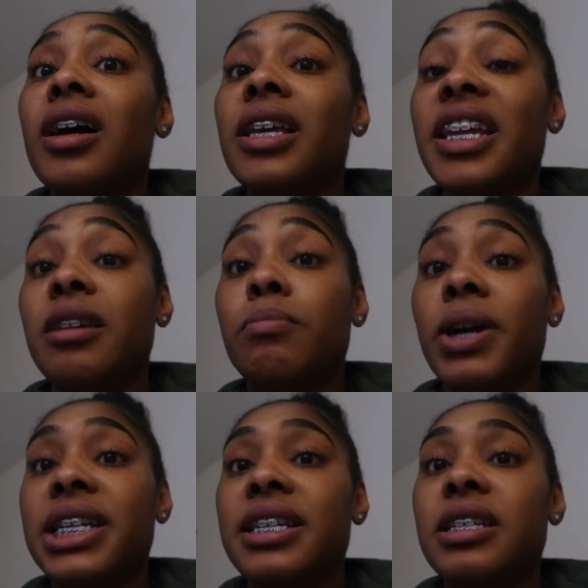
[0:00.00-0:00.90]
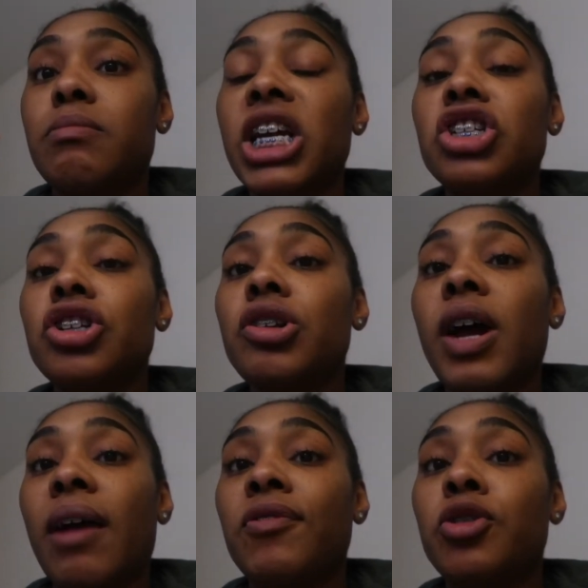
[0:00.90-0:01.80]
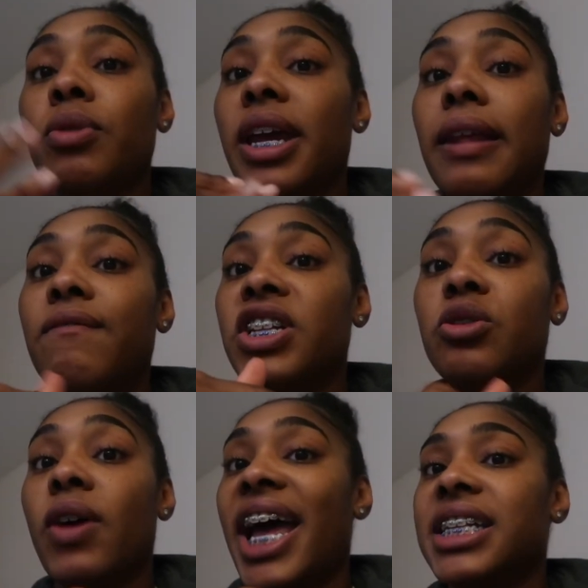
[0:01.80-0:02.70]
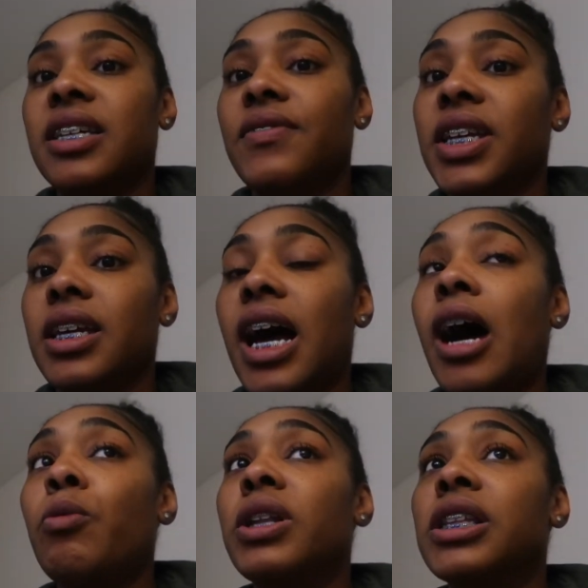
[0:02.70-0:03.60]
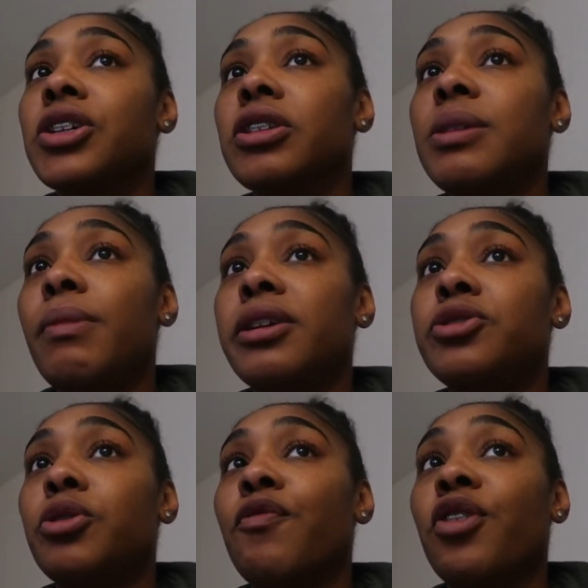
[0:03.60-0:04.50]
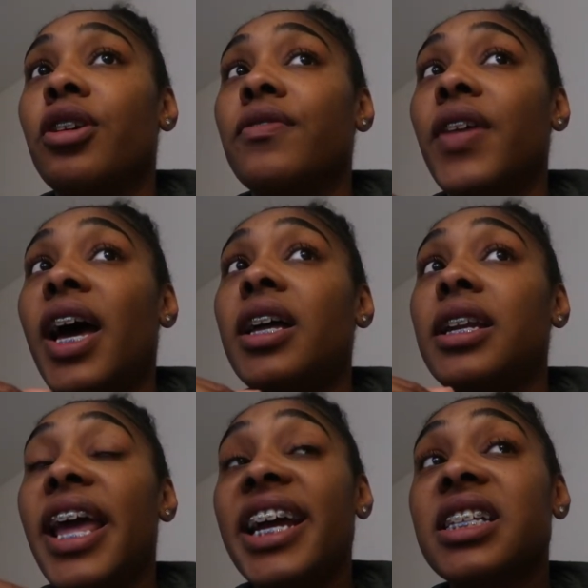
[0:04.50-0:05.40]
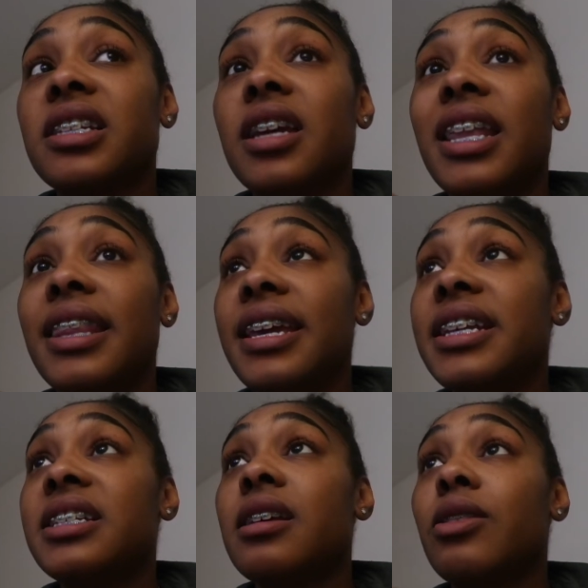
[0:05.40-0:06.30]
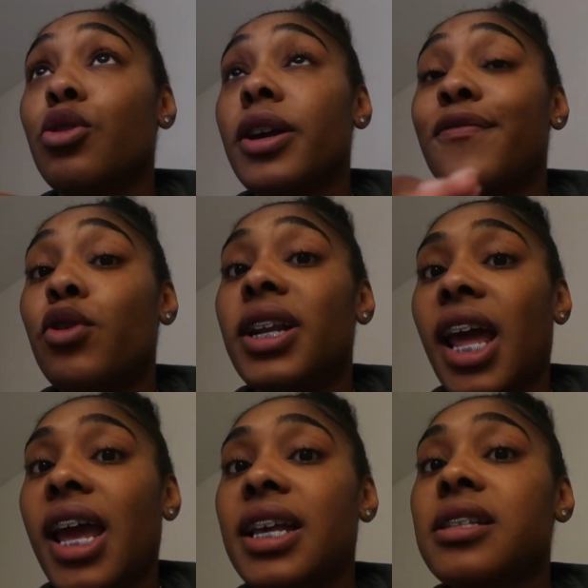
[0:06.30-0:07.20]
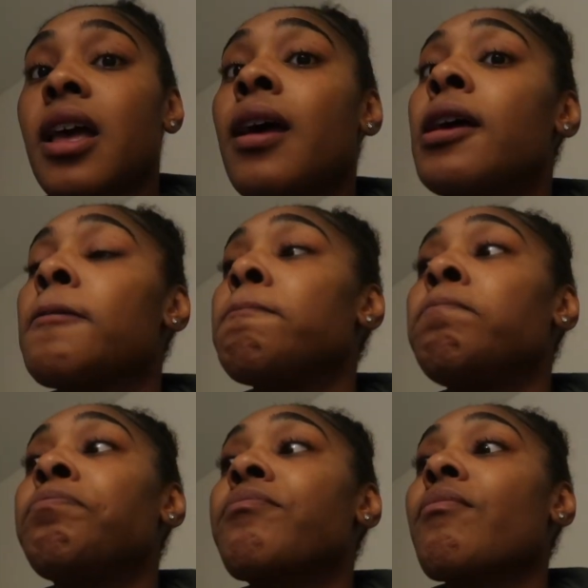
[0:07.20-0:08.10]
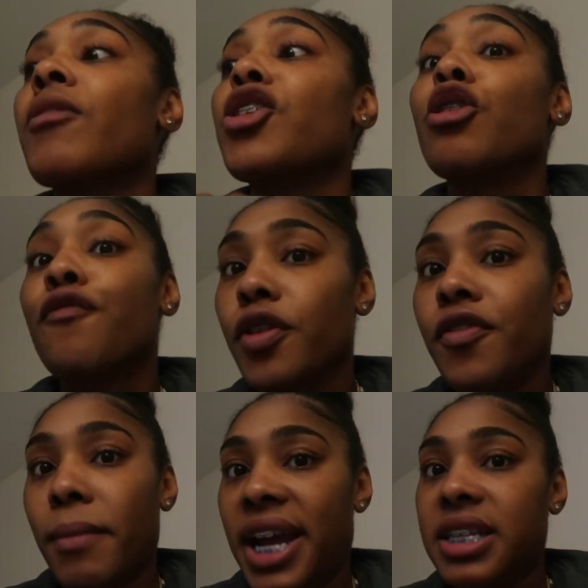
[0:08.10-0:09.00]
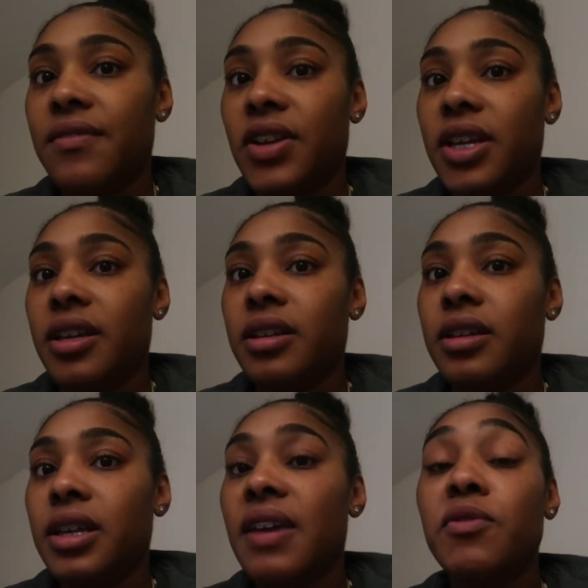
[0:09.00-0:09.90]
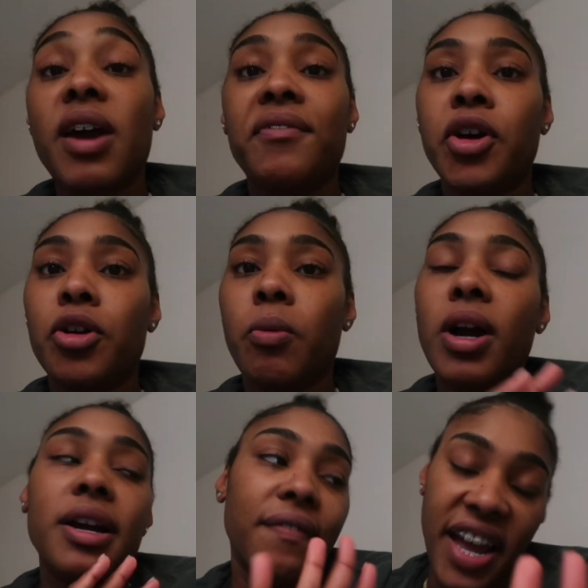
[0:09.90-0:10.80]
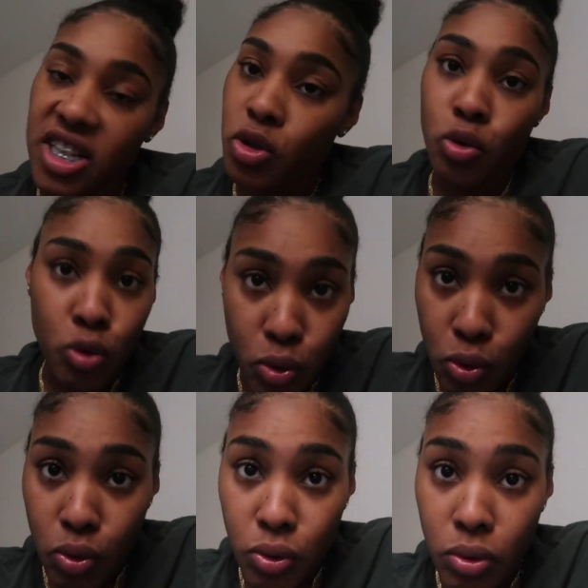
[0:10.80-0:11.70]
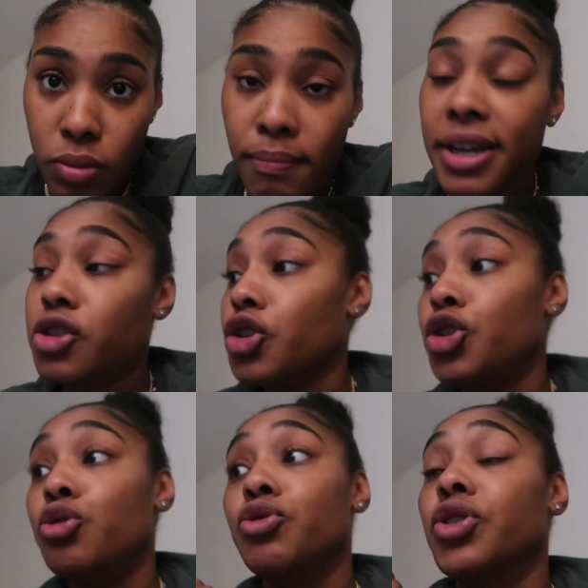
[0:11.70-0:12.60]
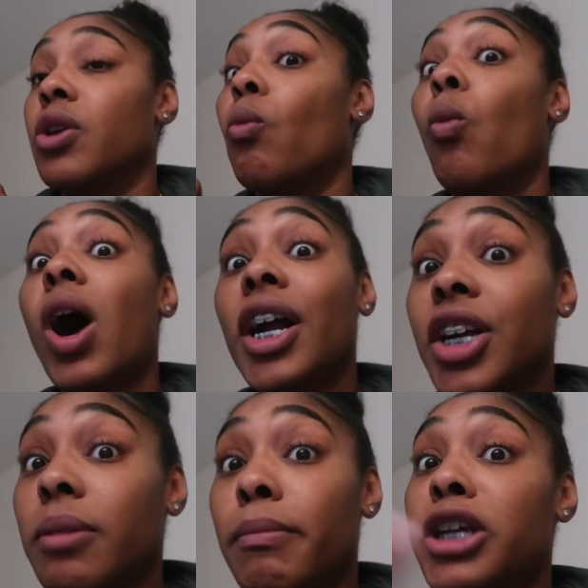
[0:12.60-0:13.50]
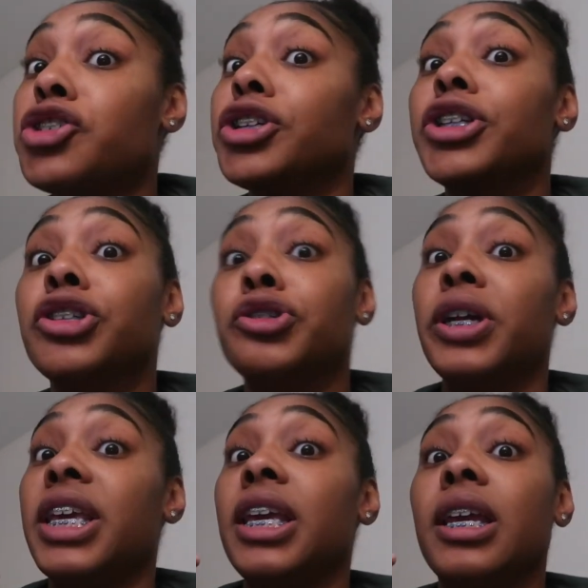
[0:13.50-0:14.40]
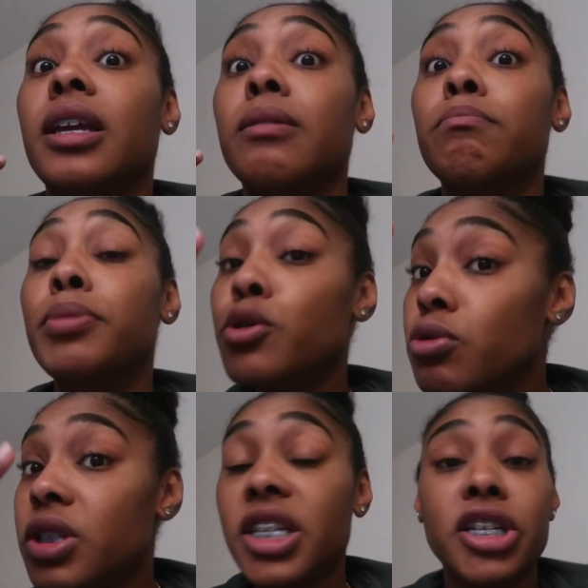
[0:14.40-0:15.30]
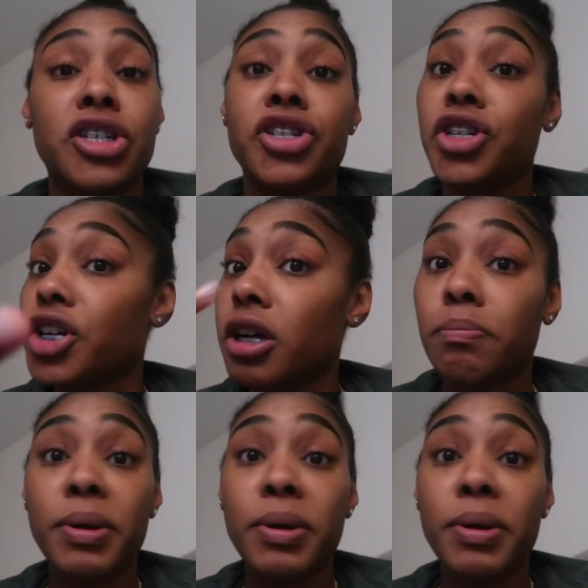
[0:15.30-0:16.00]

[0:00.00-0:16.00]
getting braces, make sure you don't have to do any physical activity. I would literally make sure for that next at least 3 or 4 days you're free from activity. If you have to go to work, that's cool. Make sure you drink water. Make sure you're drinking Boost, Ensure,